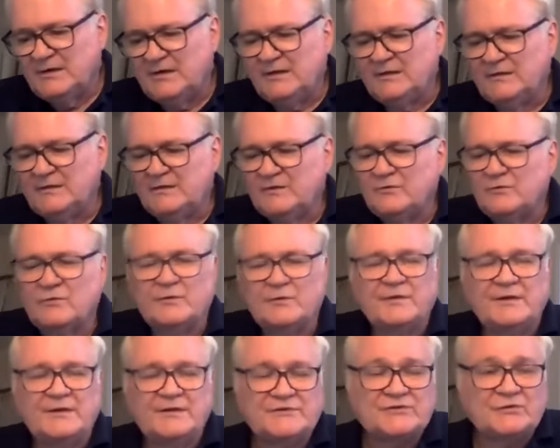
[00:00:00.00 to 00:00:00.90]
in the
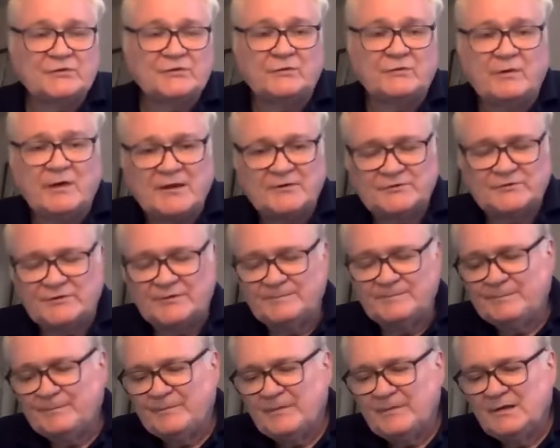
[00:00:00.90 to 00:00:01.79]
northeast
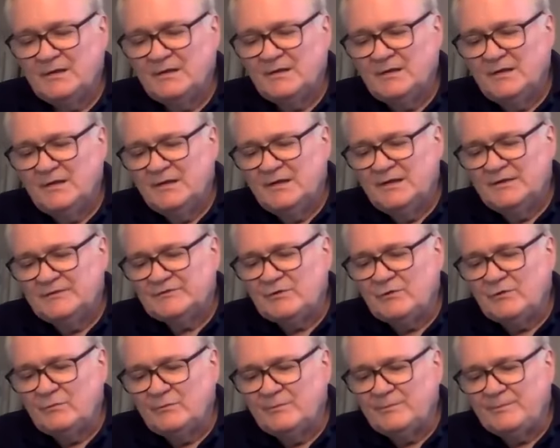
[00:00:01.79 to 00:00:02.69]
direction.
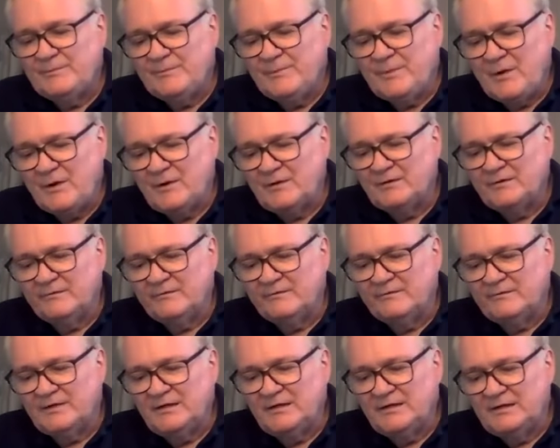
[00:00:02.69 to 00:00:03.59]
So part
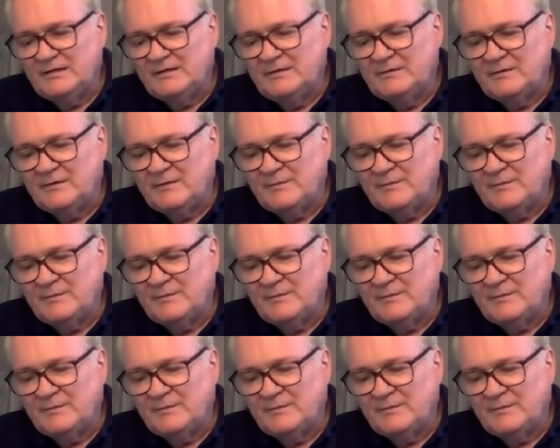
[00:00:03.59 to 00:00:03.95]
of the